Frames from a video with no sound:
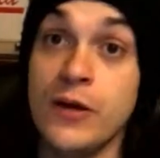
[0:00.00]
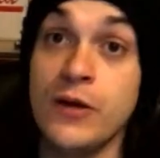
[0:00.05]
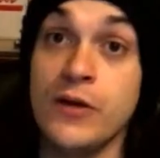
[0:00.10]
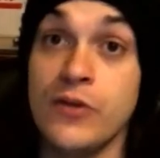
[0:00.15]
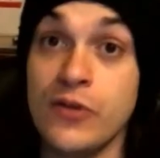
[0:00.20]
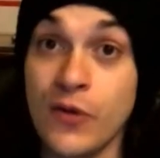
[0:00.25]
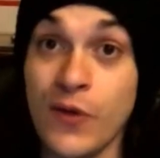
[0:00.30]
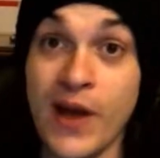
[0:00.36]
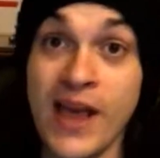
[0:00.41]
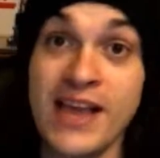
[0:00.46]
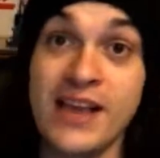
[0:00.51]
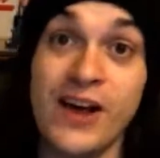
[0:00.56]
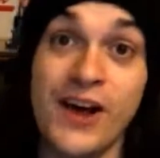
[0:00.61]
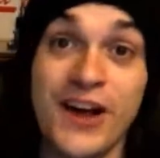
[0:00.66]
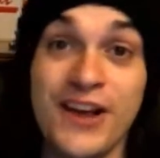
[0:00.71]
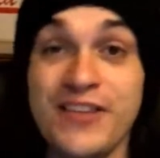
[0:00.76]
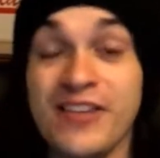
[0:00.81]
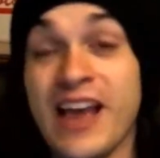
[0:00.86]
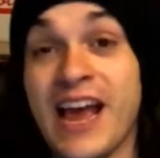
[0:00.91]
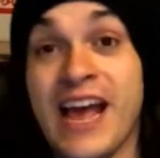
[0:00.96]
So hey
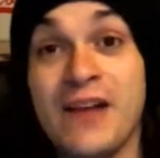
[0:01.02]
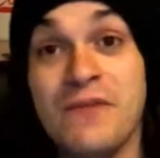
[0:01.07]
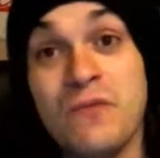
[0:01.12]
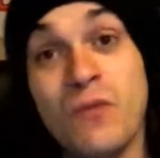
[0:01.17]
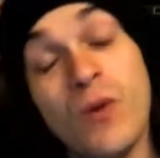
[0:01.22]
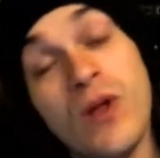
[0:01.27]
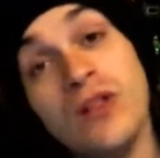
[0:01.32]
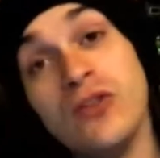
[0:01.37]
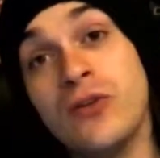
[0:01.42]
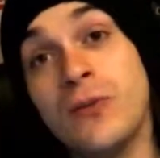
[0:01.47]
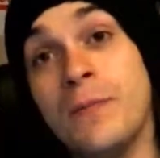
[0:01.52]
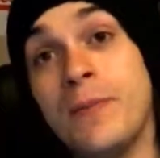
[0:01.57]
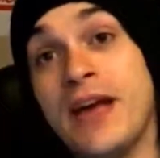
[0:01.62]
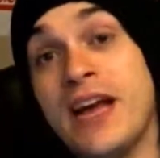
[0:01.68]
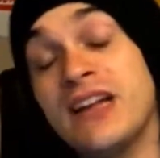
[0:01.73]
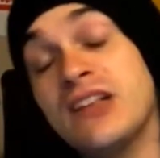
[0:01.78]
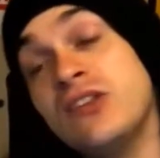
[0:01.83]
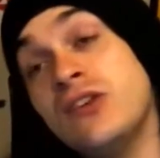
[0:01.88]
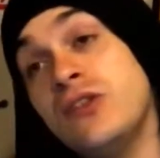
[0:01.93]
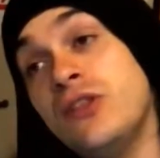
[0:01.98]
guys, and welcome
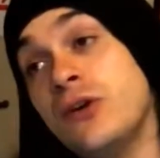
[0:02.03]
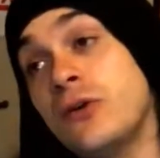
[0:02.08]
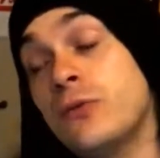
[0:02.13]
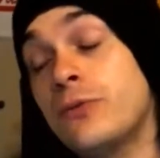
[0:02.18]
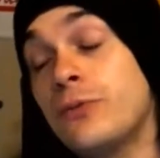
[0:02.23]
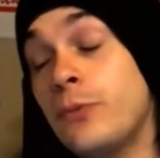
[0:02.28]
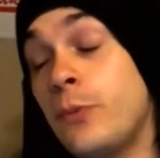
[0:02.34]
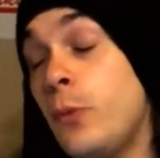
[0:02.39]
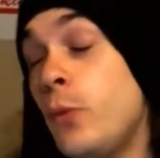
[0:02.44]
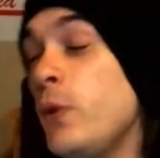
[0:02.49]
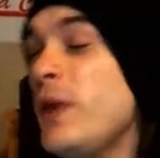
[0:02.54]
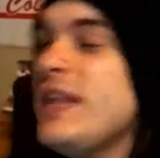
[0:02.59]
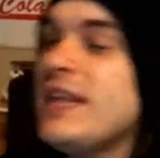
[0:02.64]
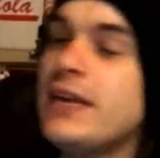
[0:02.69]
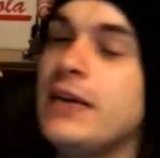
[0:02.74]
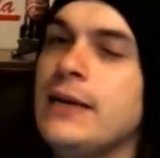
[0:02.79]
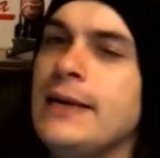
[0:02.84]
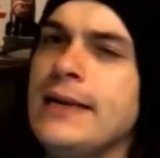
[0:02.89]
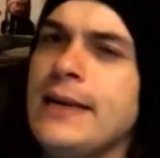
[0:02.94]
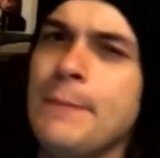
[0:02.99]
back to the
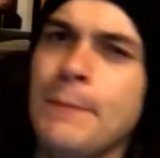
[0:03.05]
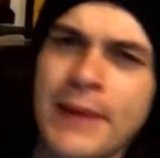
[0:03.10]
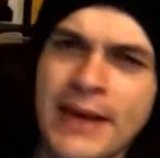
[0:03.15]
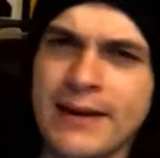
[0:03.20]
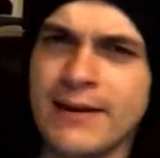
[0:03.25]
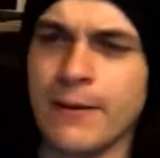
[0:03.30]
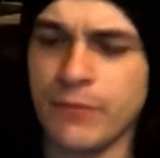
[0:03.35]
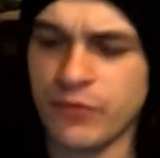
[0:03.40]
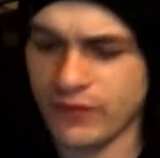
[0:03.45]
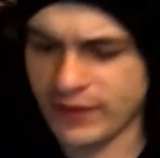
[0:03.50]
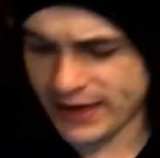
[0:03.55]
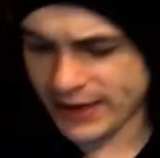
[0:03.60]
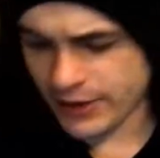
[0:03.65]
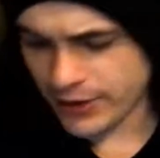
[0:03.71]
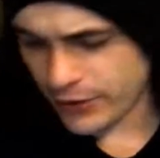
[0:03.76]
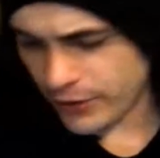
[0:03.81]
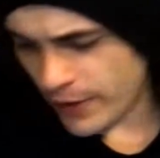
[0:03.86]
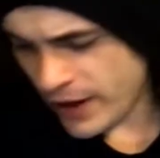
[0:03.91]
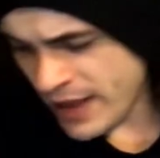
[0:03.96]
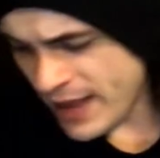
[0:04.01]
weekly pickups
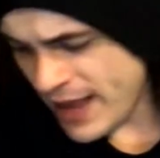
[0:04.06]
video.